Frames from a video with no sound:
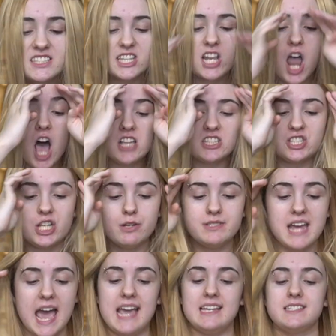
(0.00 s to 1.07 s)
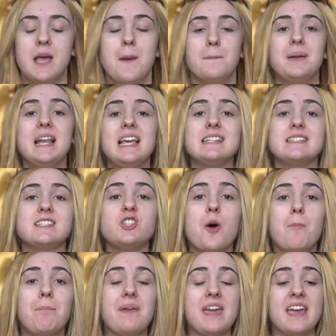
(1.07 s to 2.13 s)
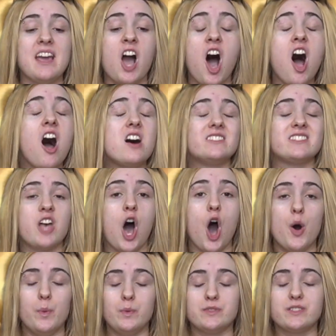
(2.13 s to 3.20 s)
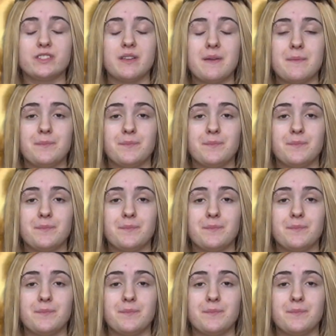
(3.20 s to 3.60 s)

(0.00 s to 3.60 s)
It's the last 2 days. Please stop being assholes.